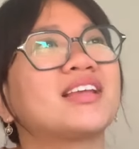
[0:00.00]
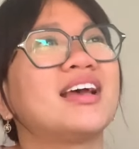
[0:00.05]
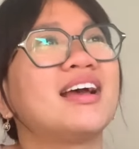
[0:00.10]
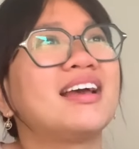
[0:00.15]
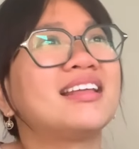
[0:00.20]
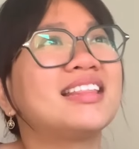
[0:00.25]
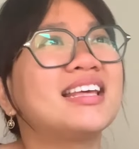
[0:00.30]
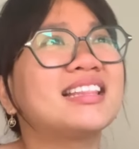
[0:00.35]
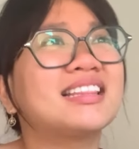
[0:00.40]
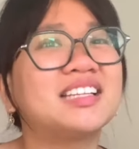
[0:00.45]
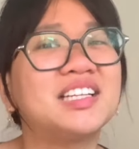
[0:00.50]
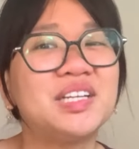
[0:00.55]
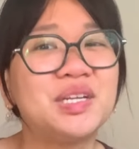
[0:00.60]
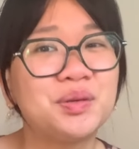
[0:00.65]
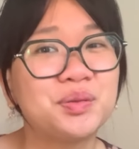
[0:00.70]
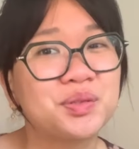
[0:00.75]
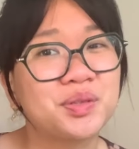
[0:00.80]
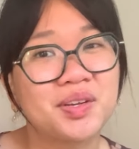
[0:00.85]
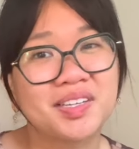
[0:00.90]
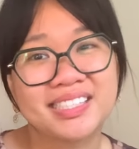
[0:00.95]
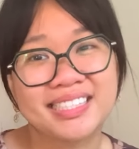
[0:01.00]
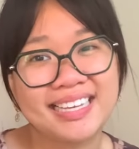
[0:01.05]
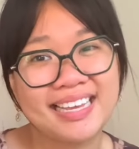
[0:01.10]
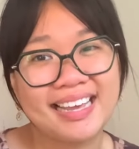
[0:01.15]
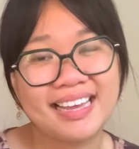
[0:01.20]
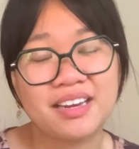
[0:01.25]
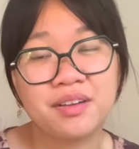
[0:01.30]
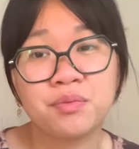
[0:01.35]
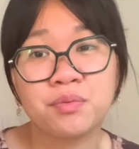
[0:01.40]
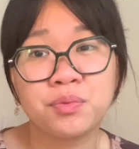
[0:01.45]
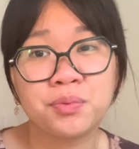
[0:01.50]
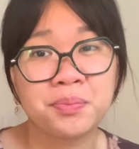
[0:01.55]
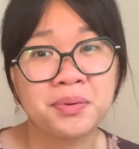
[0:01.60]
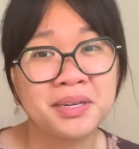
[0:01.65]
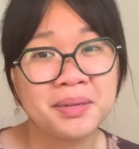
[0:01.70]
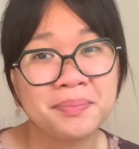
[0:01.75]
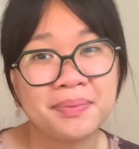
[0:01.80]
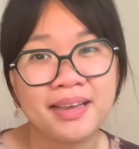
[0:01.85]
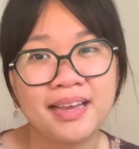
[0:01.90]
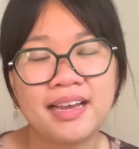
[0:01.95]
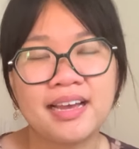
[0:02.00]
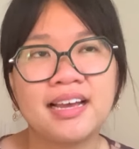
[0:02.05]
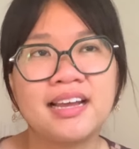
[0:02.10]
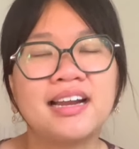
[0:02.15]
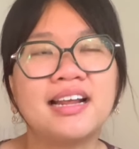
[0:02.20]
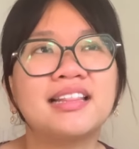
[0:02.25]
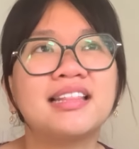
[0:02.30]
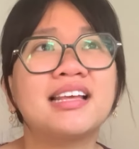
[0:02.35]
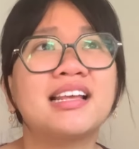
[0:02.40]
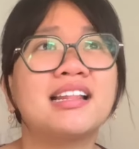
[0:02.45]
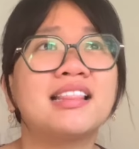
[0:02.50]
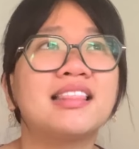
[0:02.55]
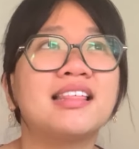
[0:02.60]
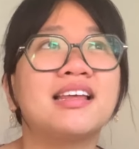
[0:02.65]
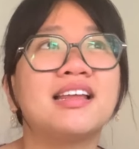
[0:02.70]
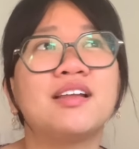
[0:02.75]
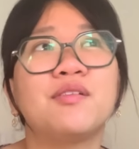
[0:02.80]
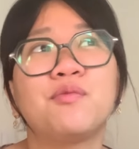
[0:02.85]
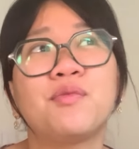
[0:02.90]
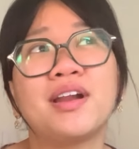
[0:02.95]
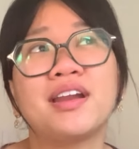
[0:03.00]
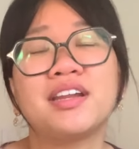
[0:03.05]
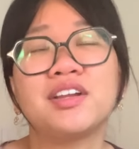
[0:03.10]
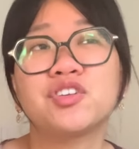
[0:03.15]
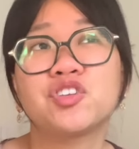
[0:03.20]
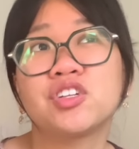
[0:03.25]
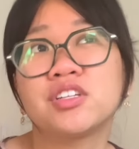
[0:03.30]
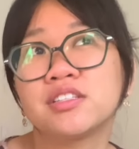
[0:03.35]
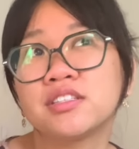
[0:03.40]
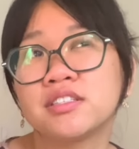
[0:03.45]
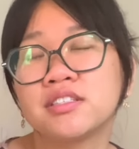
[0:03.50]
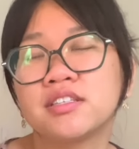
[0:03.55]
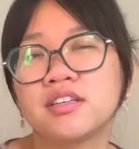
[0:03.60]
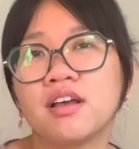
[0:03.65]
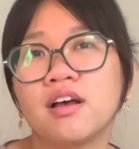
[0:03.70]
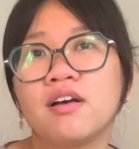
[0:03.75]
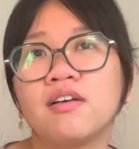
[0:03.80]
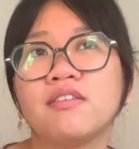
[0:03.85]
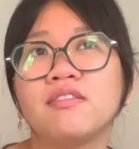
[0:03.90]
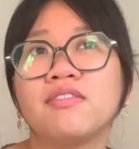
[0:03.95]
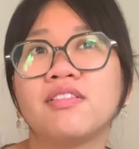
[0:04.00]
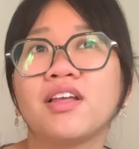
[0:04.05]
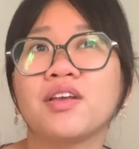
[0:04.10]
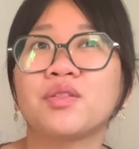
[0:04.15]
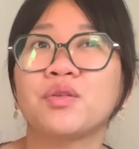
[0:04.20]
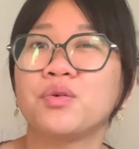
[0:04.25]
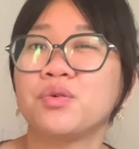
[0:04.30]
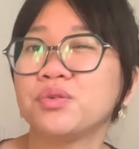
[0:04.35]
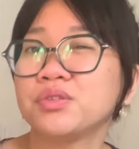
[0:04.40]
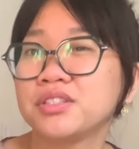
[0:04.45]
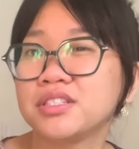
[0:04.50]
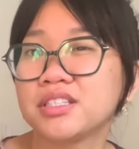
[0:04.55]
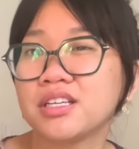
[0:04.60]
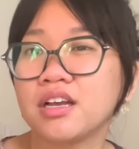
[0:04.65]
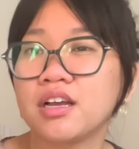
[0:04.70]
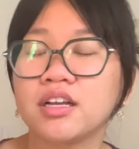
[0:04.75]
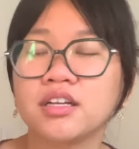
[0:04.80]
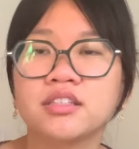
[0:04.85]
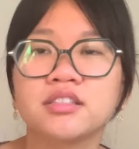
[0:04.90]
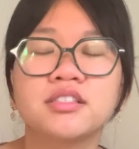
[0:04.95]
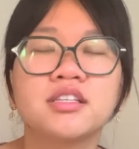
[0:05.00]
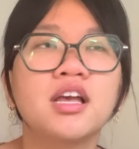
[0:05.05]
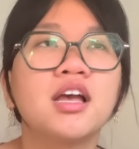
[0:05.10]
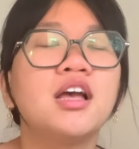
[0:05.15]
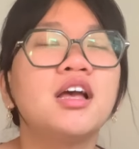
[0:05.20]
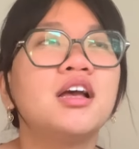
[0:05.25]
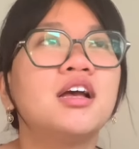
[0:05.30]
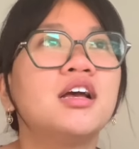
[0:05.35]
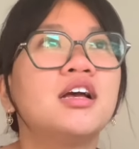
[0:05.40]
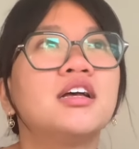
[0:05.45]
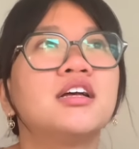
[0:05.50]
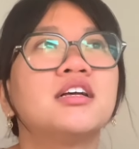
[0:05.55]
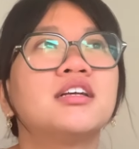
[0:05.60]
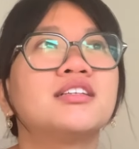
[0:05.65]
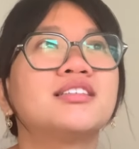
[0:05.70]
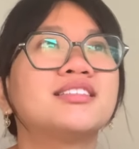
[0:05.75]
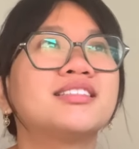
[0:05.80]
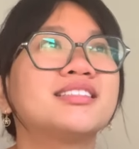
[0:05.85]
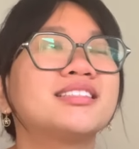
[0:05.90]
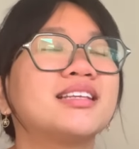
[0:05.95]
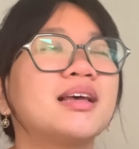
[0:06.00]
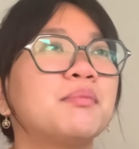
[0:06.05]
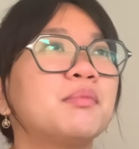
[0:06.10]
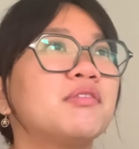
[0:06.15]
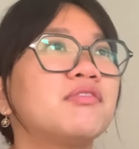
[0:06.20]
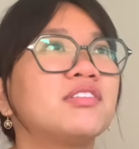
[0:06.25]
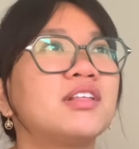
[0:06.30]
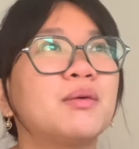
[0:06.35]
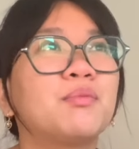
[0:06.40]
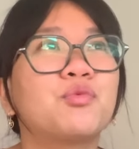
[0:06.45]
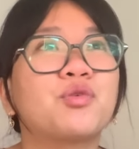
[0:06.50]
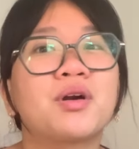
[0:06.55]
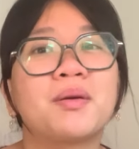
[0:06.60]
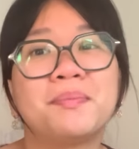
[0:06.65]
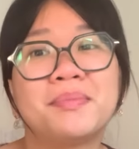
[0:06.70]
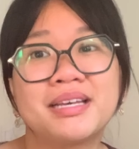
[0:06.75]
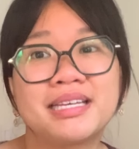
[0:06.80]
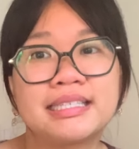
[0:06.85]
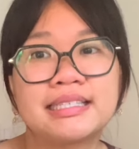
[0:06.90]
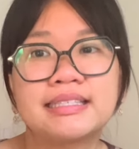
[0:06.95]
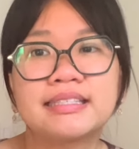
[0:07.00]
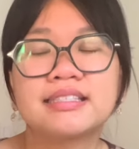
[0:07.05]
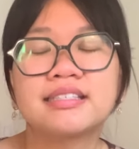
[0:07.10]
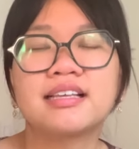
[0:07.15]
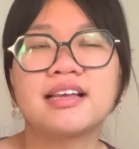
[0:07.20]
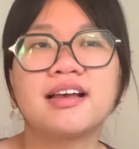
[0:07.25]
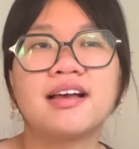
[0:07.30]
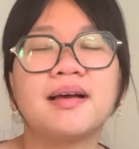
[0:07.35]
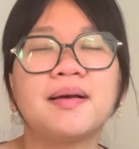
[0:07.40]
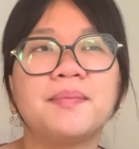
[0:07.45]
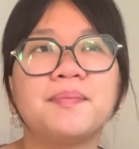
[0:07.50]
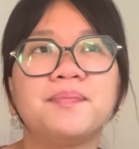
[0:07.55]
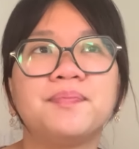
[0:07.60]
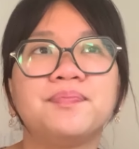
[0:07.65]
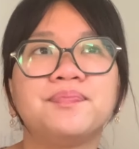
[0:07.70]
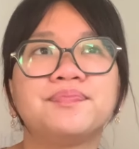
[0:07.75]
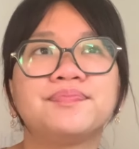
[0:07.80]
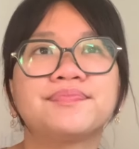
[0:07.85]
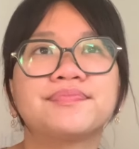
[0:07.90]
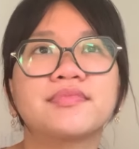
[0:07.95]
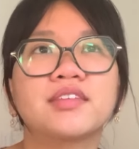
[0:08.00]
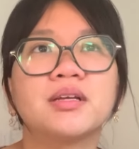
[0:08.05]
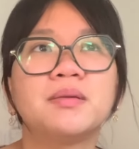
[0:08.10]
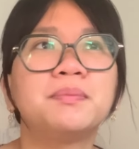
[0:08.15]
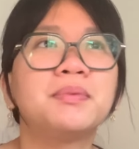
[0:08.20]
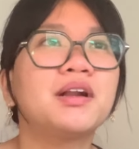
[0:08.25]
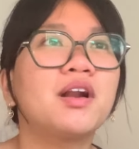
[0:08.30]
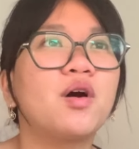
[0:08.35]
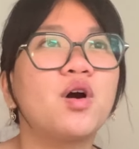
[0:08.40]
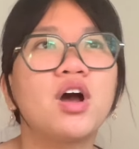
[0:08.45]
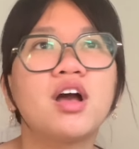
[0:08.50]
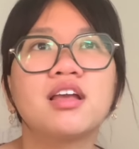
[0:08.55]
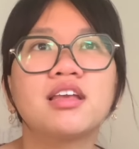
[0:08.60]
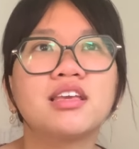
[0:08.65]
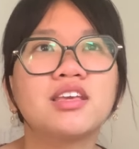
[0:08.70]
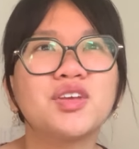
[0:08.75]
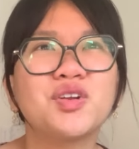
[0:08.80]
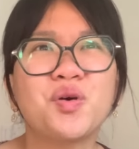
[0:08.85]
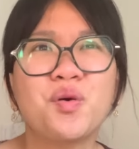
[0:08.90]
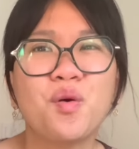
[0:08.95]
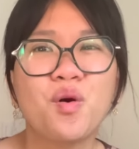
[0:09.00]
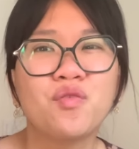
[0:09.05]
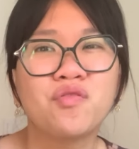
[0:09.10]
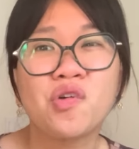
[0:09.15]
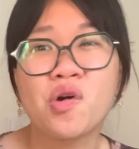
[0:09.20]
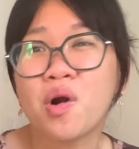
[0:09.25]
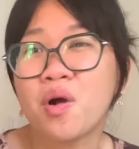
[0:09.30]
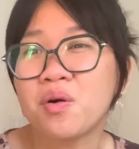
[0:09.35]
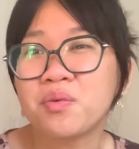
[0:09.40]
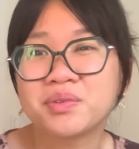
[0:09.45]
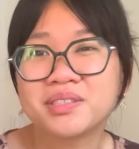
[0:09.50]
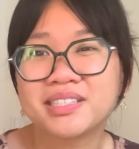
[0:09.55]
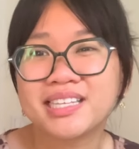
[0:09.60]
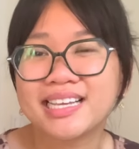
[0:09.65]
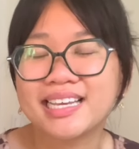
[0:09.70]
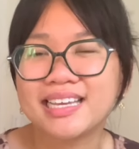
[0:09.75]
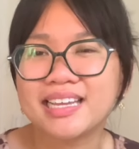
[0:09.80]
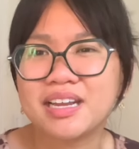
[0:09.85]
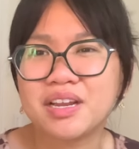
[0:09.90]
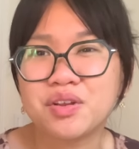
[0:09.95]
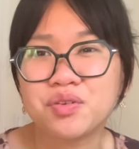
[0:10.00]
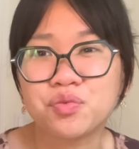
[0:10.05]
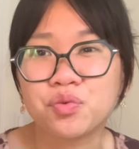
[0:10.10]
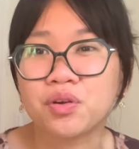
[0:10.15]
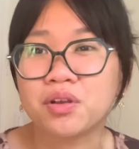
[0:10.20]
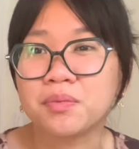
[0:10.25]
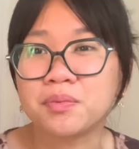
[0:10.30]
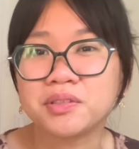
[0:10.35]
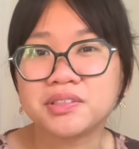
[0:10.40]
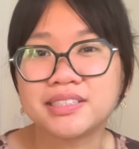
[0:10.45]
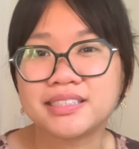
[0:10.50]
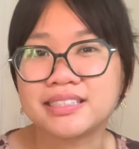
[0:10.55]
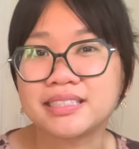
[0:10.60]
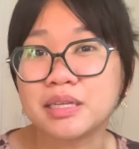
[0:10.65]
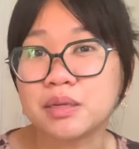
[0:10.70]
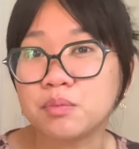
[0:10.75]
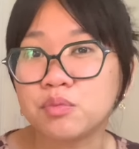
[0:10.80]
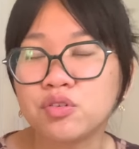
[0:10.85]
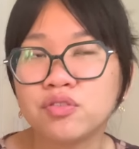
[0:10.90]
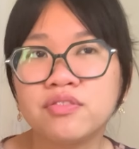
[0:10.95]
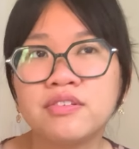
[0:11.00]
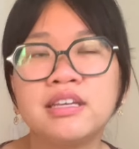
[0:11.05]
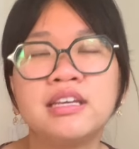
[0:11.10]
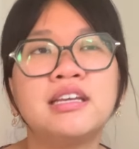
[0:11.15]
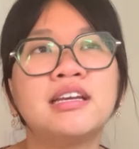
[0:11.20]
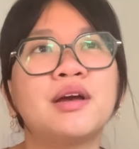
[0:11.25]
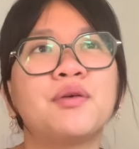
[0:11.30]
I think the new songs they added were pretty bad. I think the renditions of like the old songs, some of them were a miss, but you know, overall it was like an enjoyable Disney movie.